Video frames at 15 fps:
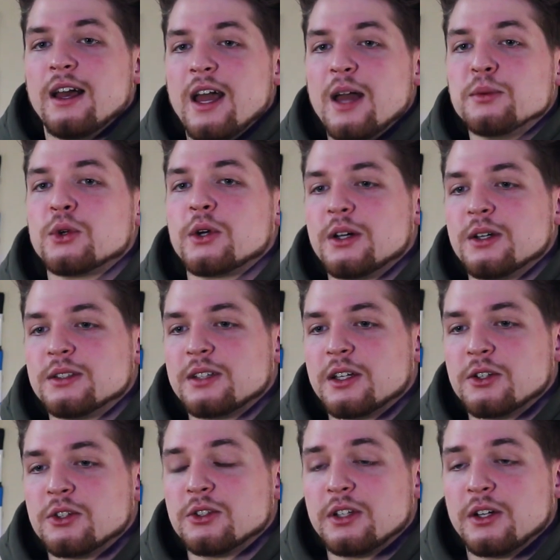Amsoil's
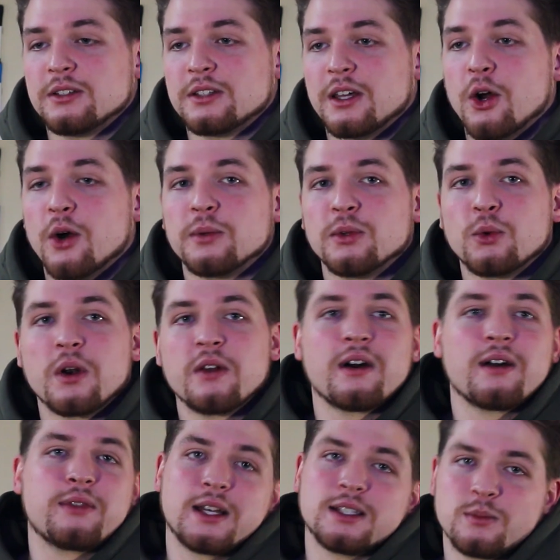Signature Series can go up to
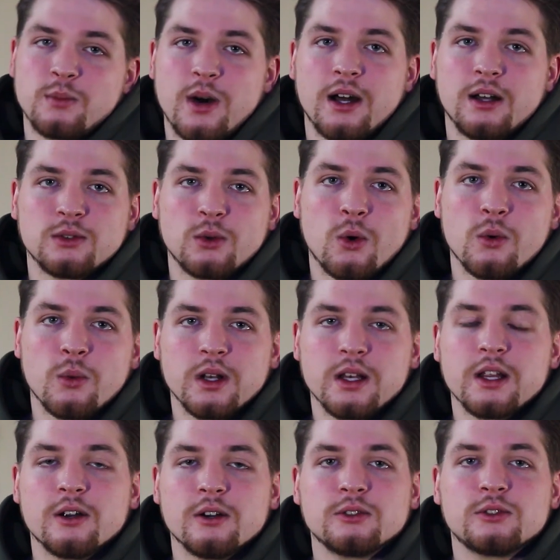25,000 miles or 1
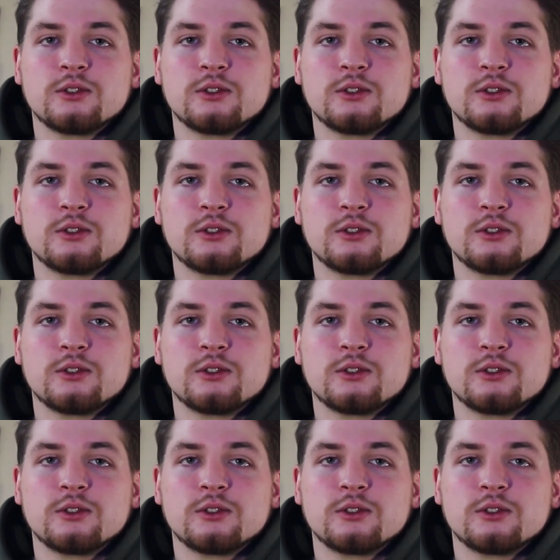year,